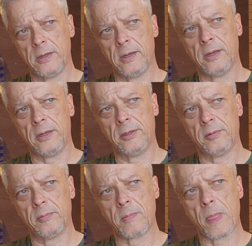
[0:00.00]

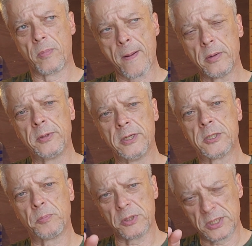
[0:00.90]
and probably
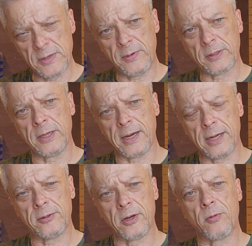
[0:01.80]
specifically
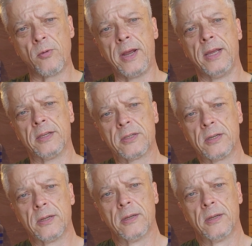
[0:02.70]
at their rights.